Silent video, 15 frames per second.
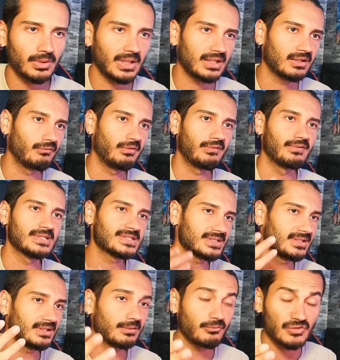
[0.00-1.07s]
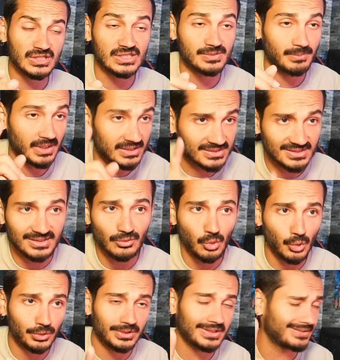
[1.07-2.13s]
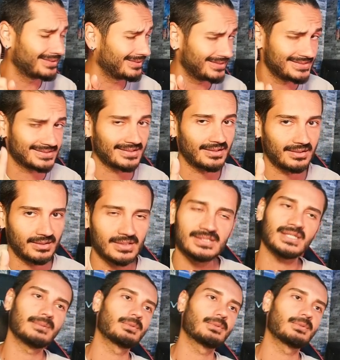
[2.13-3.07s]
and the wave seer, which is my seer, only 3-star, guys. Keep